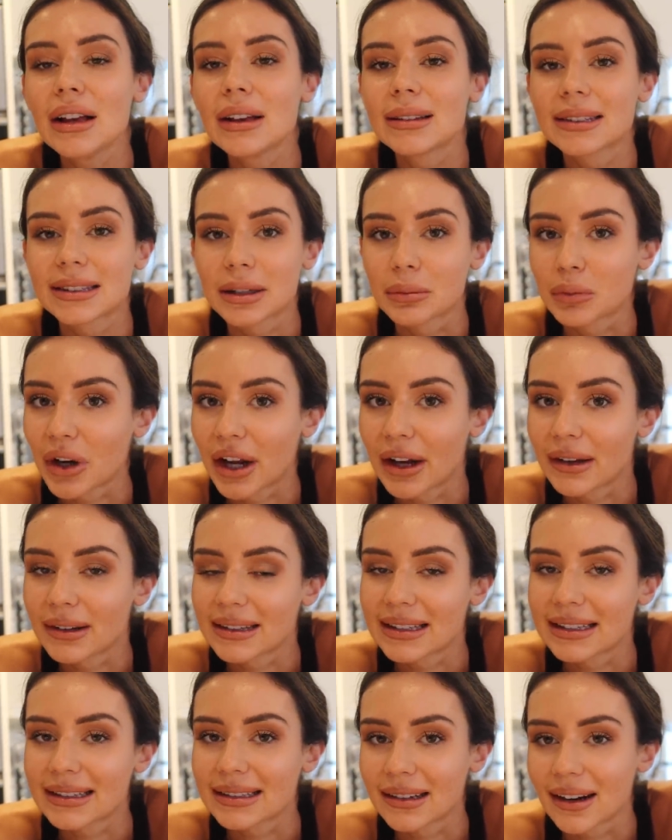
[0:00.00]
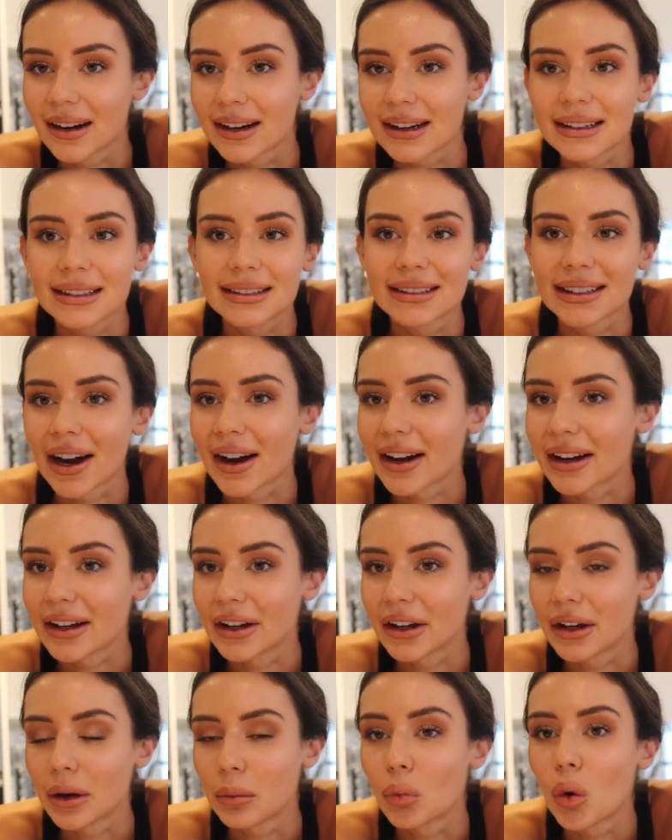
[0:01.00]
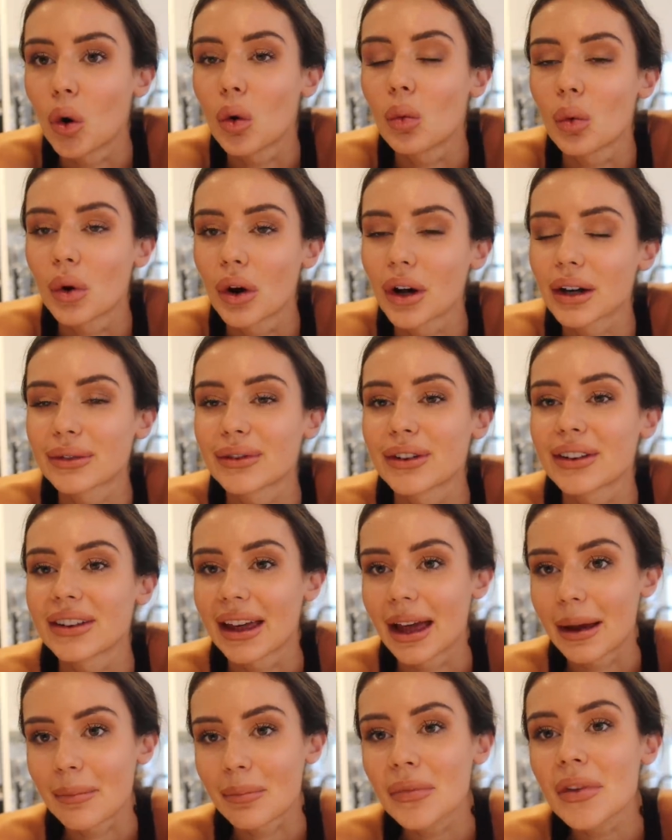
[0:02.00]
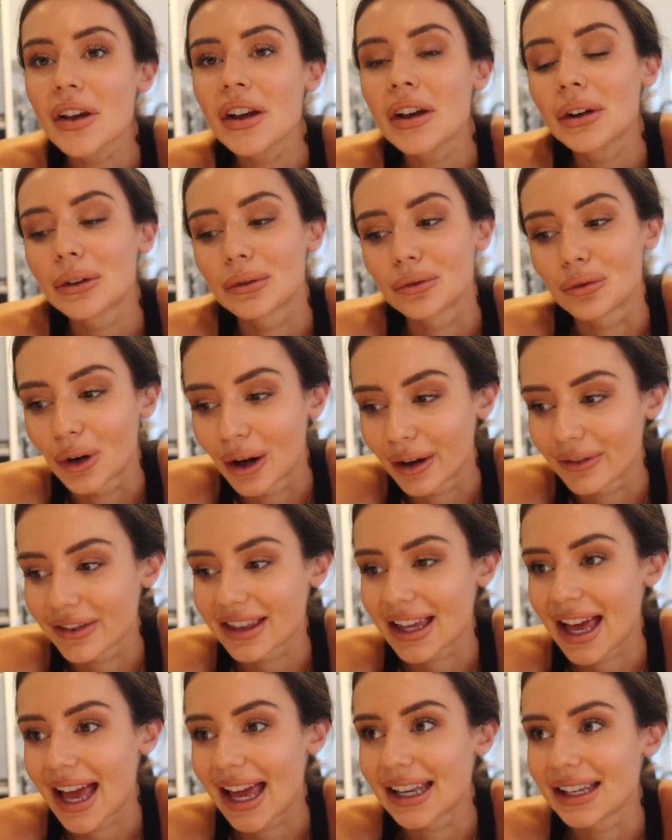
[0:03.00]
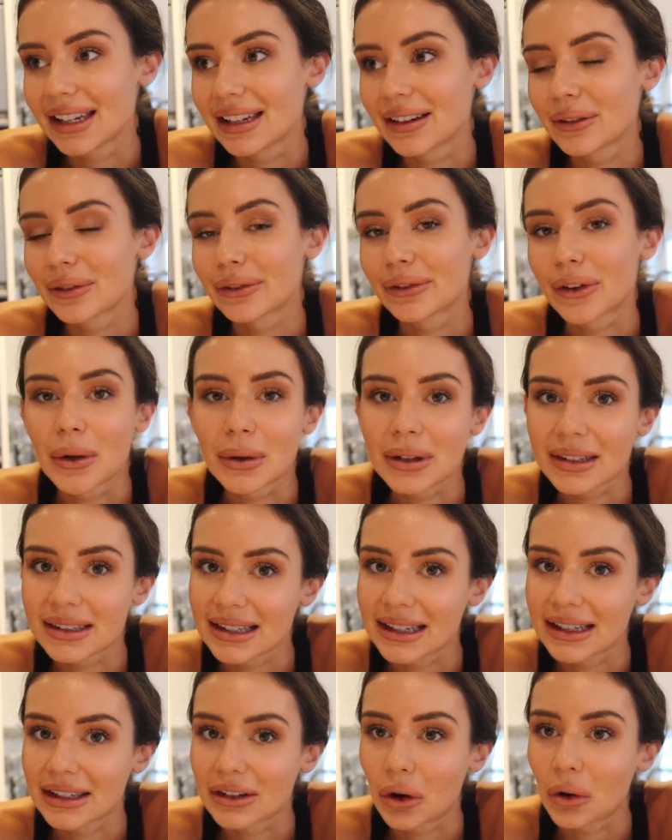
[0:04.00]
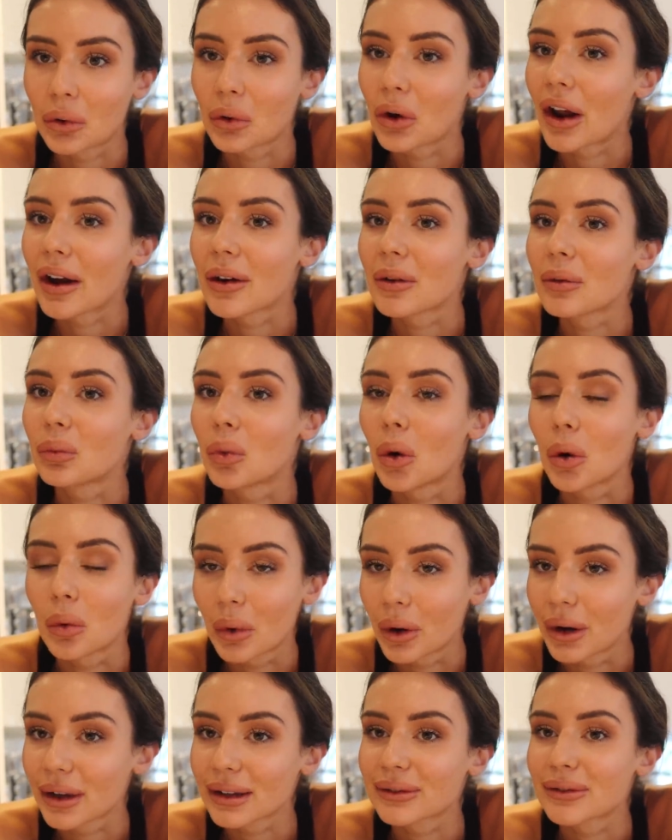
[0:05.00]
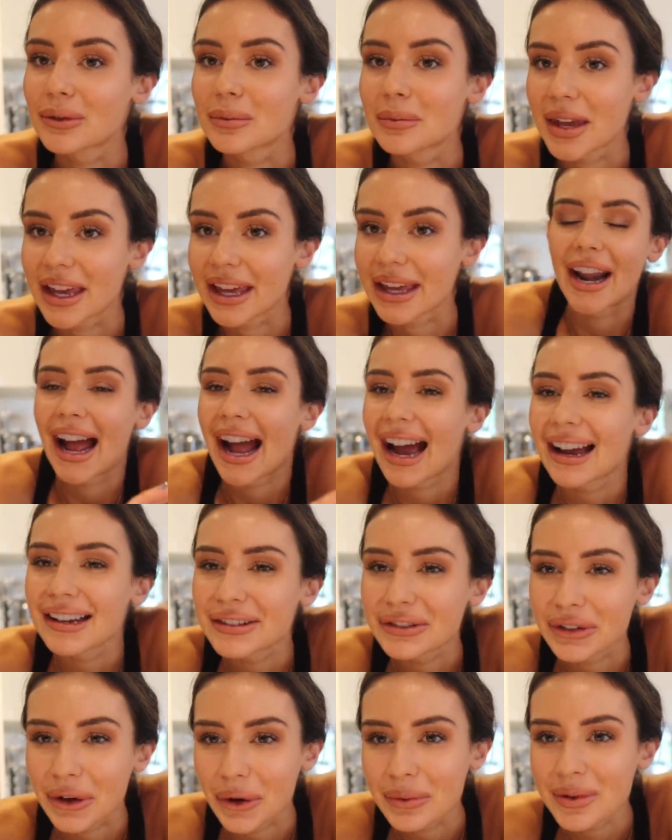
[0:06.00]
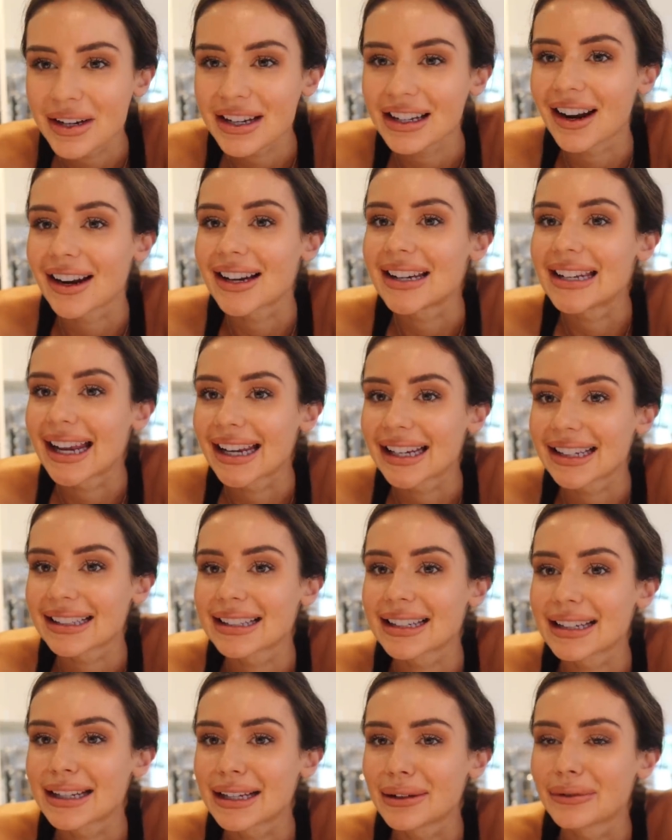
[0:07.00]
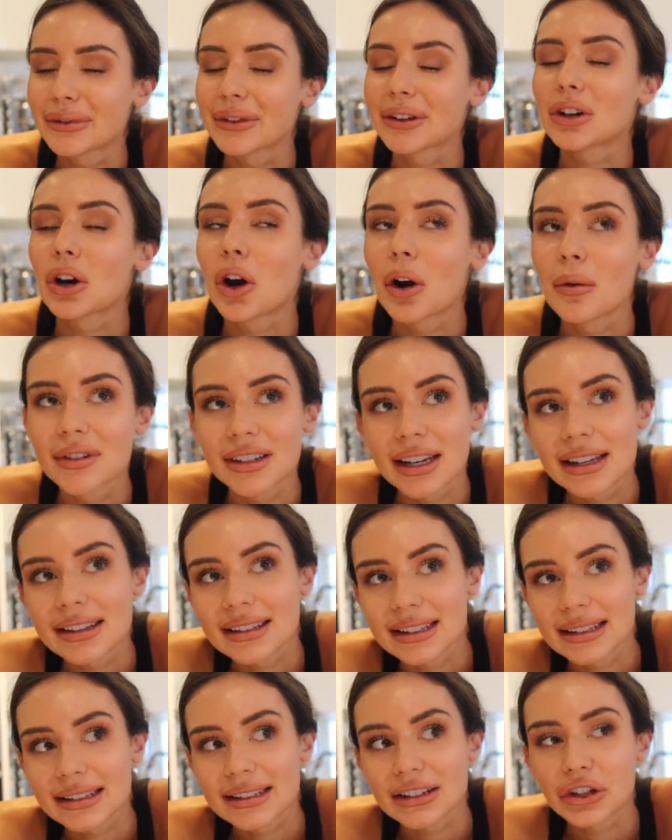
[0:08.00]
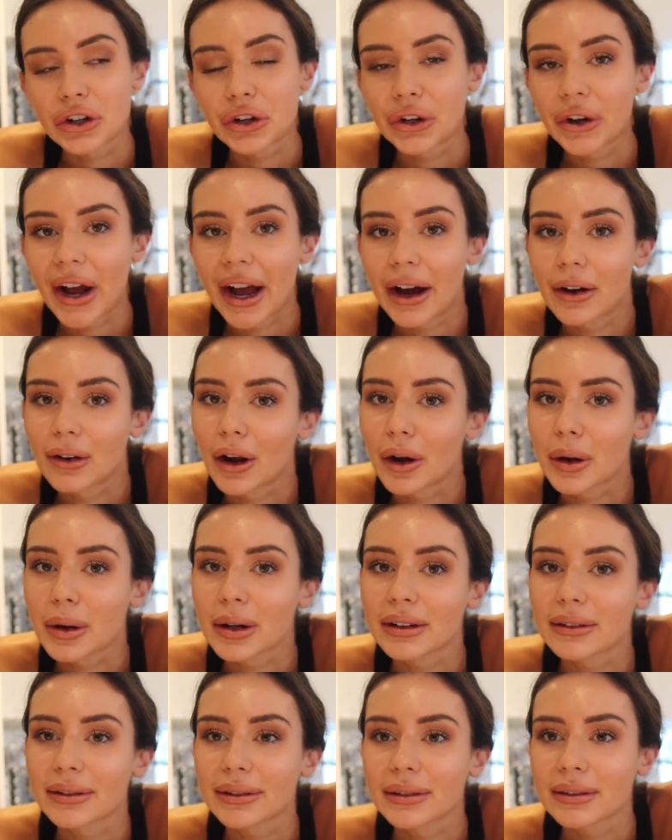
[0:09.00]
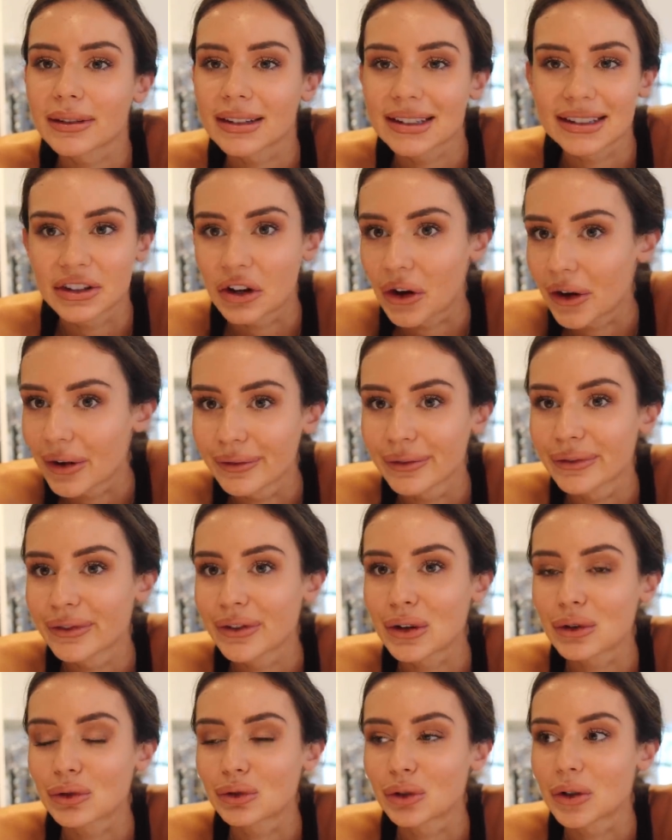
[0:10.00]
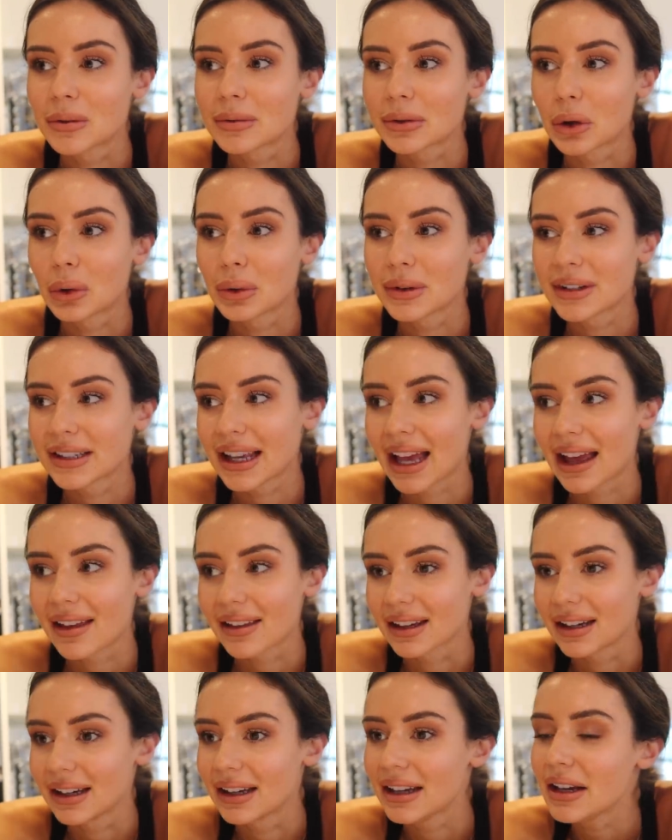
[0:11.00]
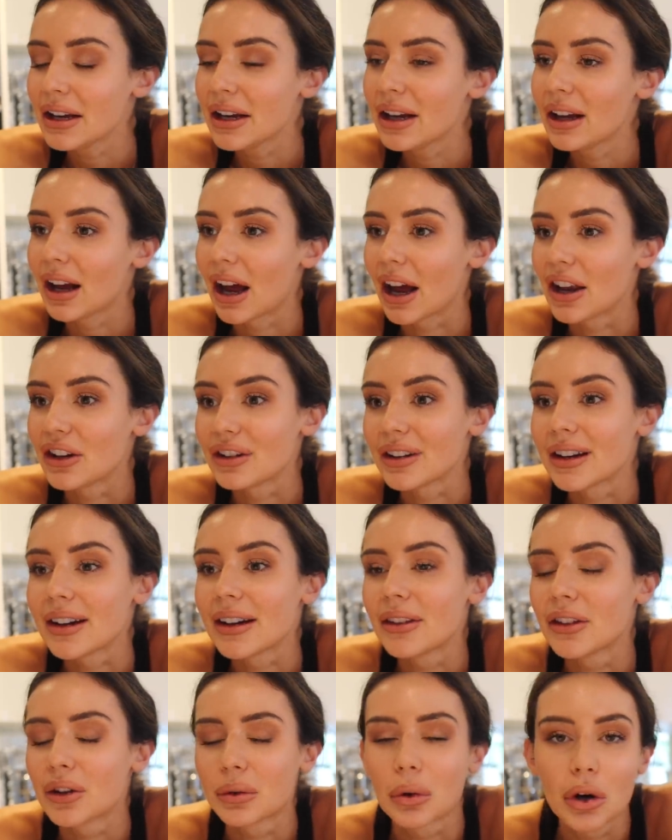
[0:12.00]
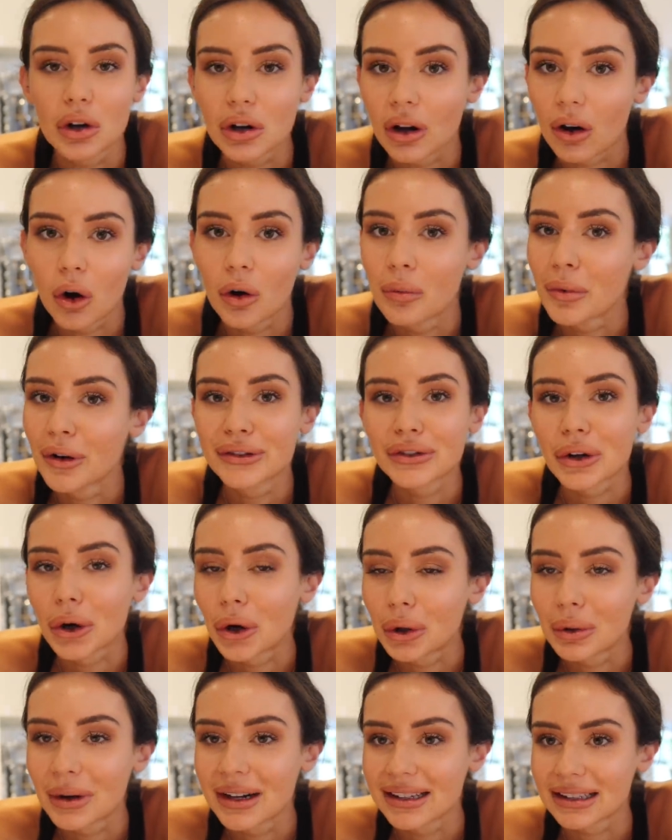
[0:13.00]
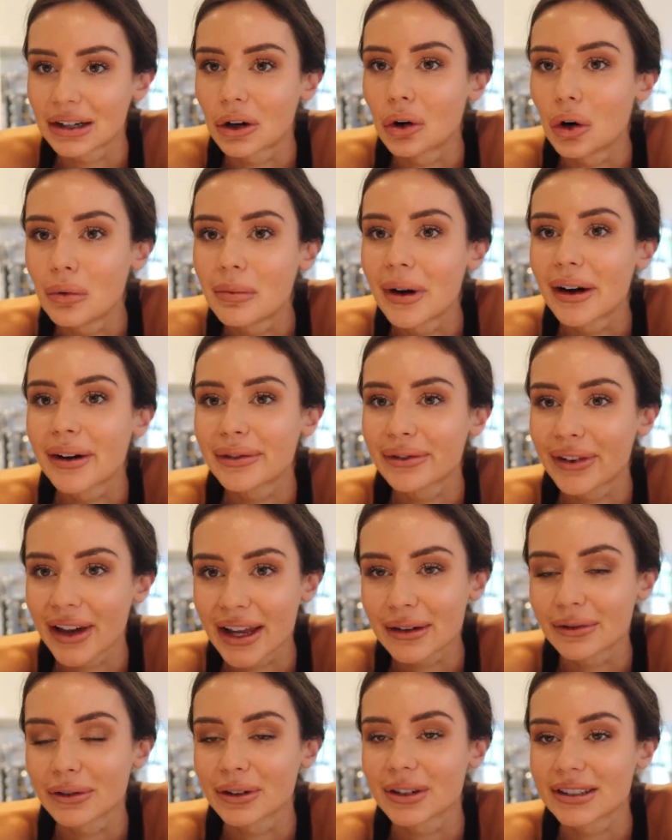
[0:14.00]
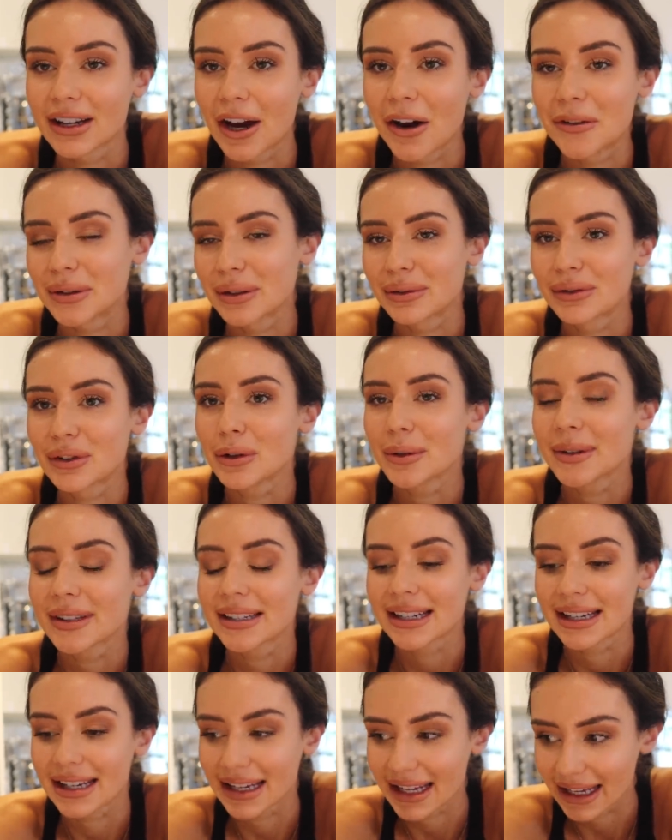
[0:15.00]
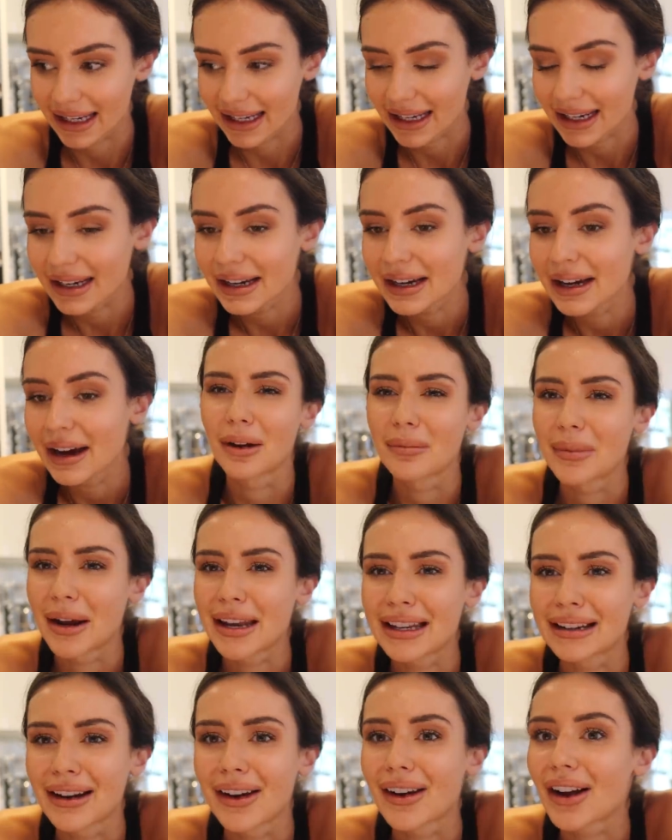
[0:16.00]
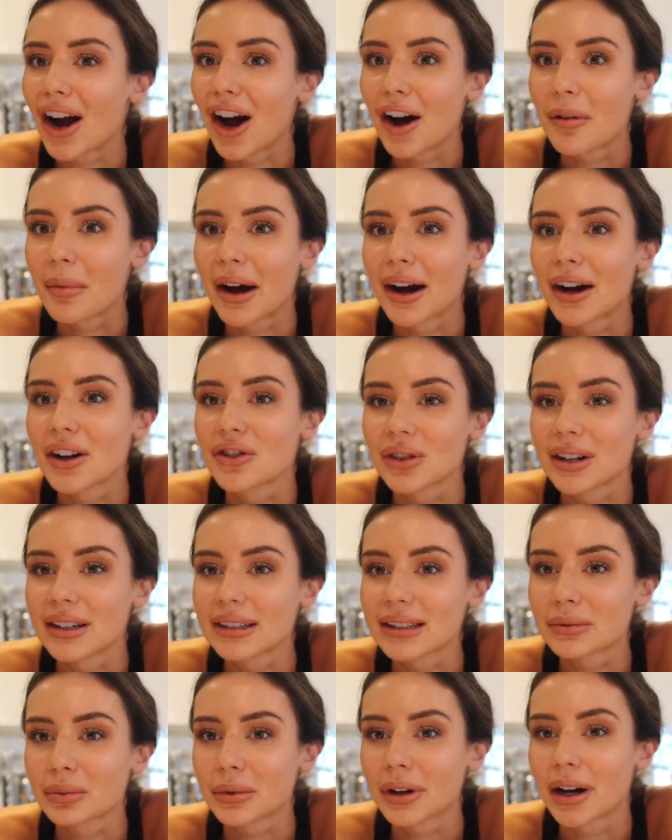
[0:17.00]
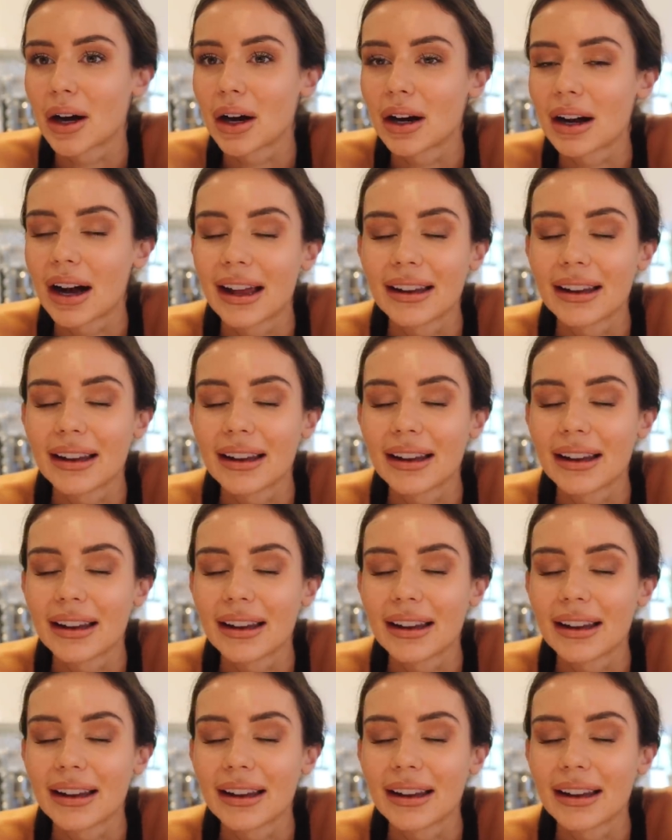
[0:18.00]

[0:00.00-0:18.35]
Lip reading: someone else's like diet and what worked for them, rather than focusing on like what works for me. And I had so many like negative common tendencies to cut out like certain food groups altogether, and they were almost always like all my favorite types of foods to eat, like mainly like carbohydrates as well.